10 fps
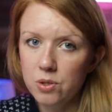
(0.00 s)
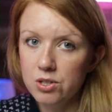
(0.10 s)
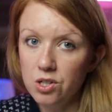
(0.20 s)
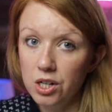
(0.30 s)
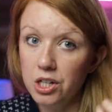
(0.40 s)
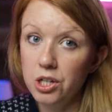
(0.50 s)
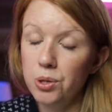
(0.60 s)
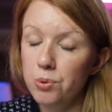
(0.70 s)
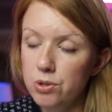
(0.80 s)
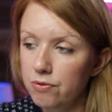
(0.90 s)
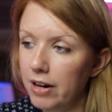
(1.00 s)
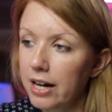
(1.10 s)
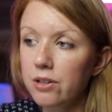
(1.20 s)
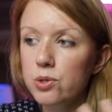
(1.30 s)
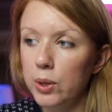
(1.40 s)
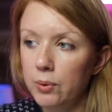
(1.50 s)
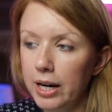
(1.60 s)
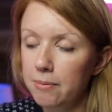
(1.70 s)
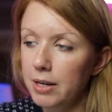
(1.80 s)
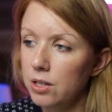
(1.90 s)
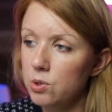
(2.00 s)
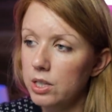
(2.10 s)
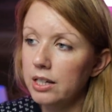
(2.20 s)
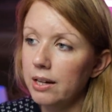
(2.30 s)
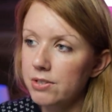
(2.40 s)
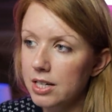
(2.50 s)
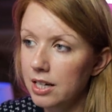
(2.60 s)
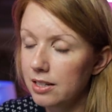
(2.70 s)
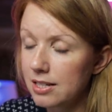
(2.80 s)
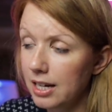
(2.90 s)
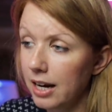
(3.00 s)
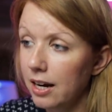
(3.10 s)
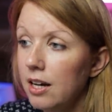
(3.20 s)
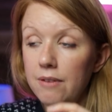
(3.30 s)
so it's not a huge file, so I recommend using Gifski instead.